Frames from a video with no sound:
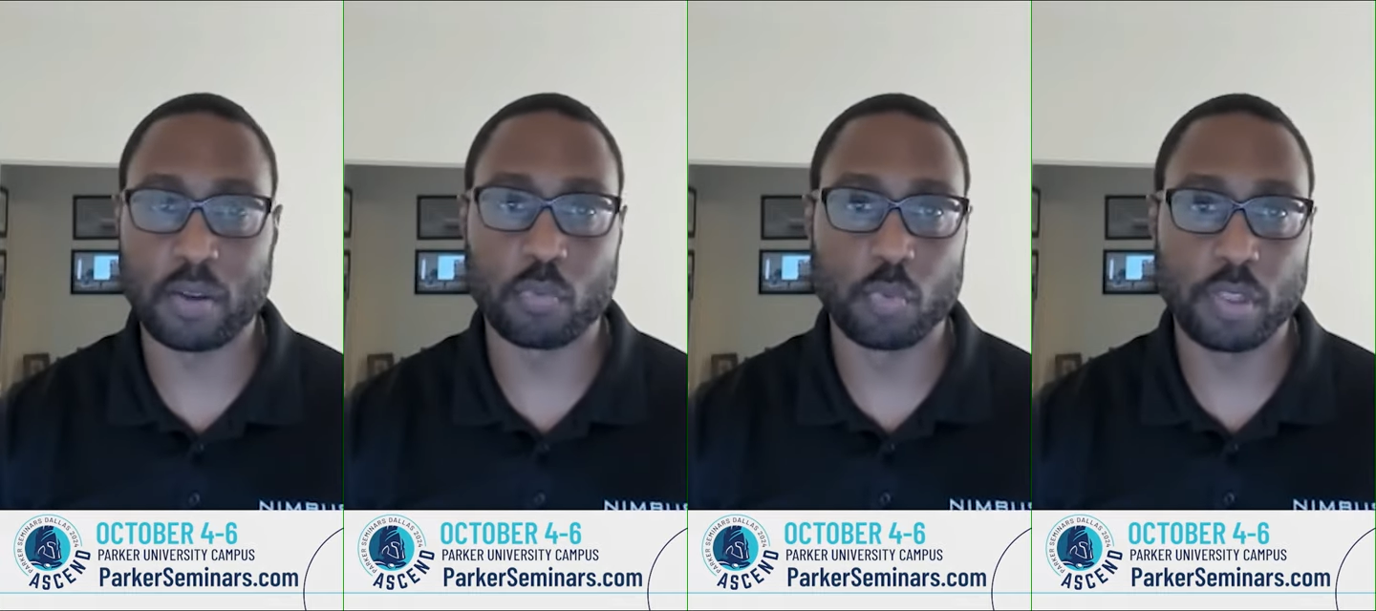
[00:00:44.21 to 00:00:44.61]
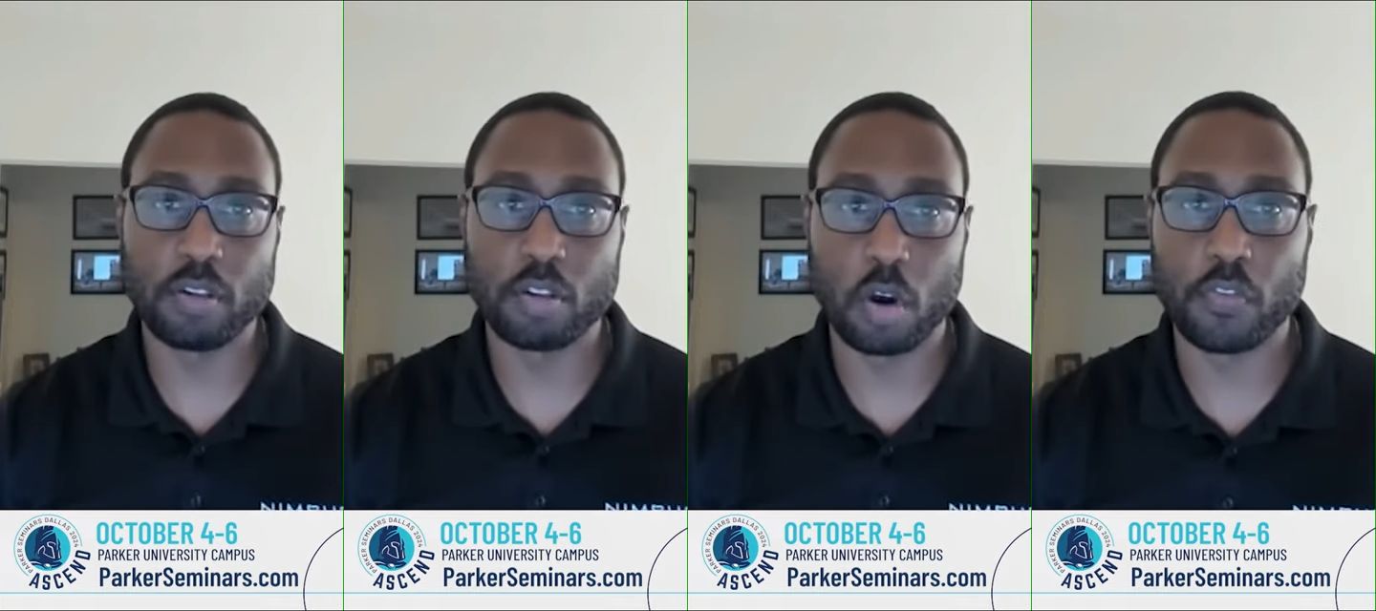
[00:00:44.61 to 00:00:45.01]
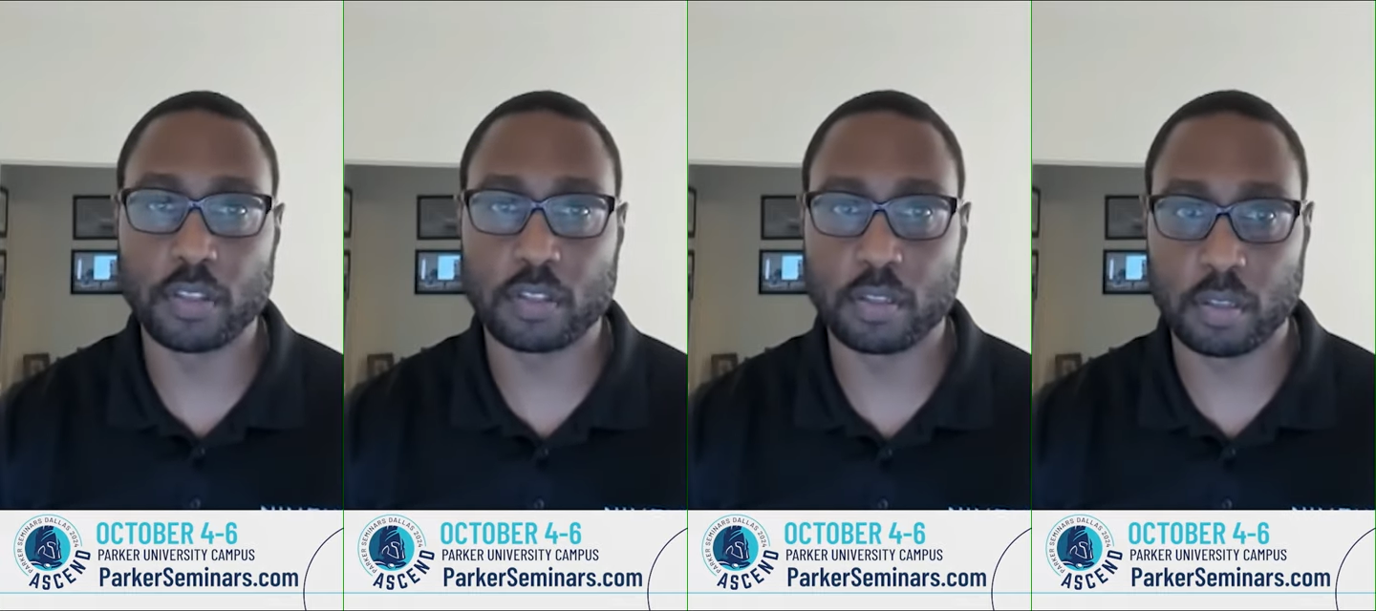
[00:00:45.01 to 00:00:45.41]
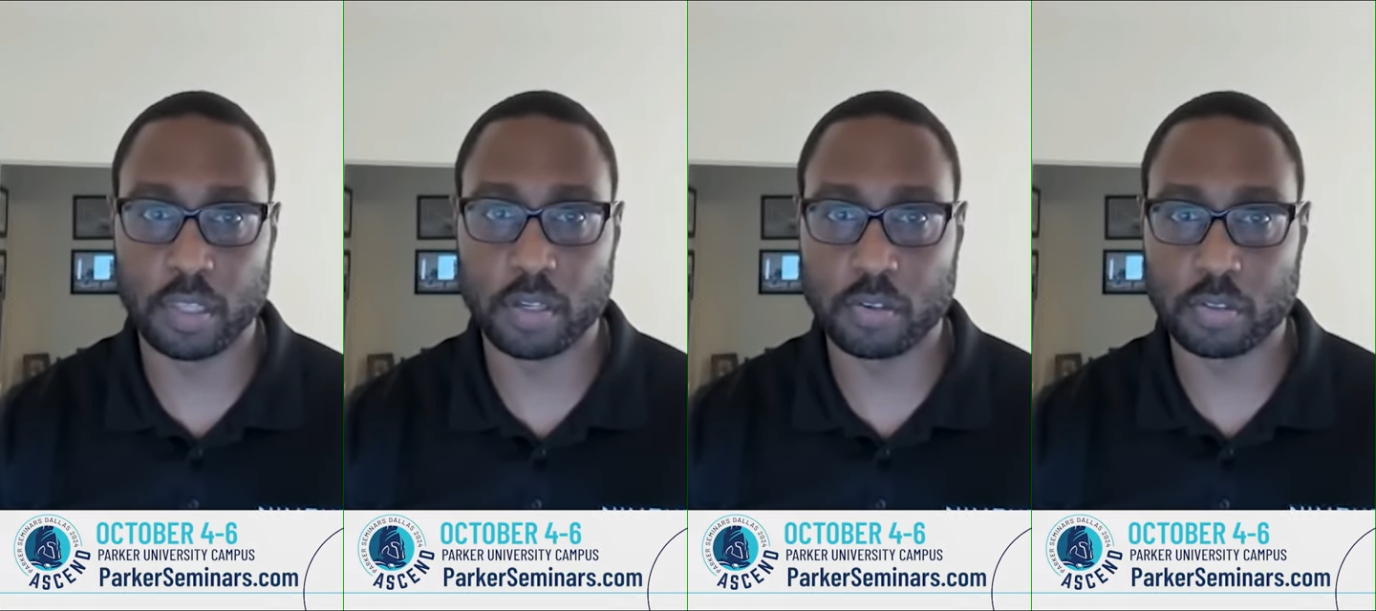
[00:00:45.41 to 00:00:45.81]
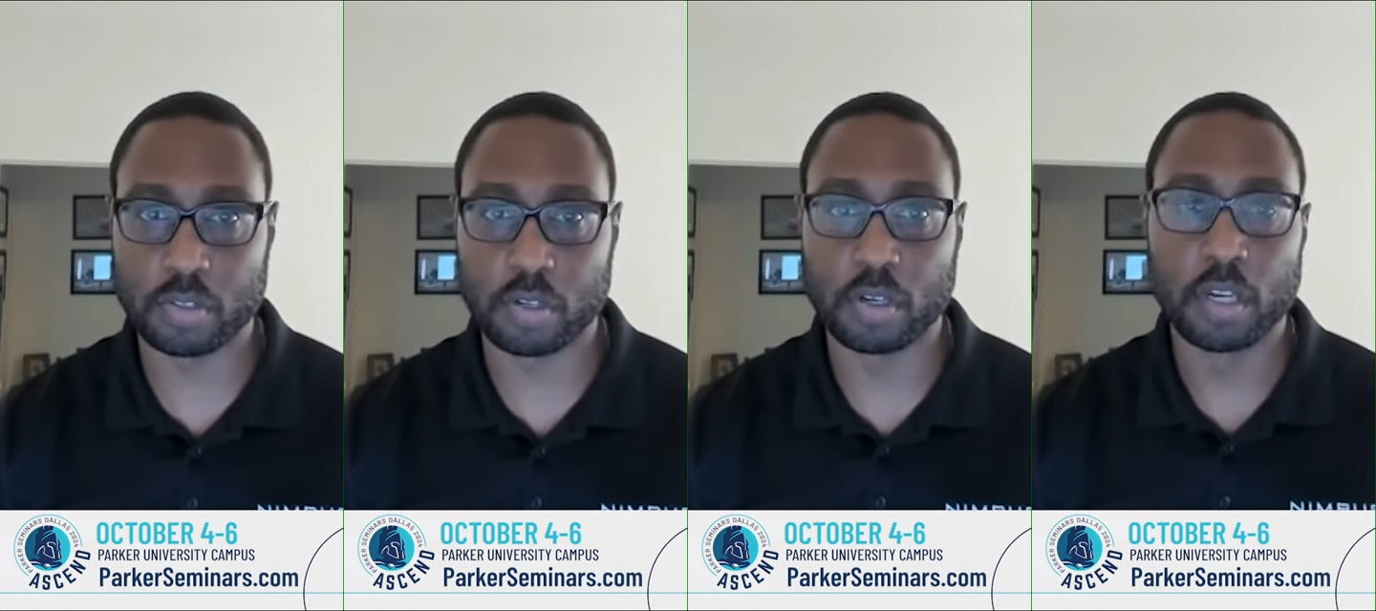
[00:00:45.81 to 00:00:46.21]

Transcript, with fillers: And I really dove into the literature,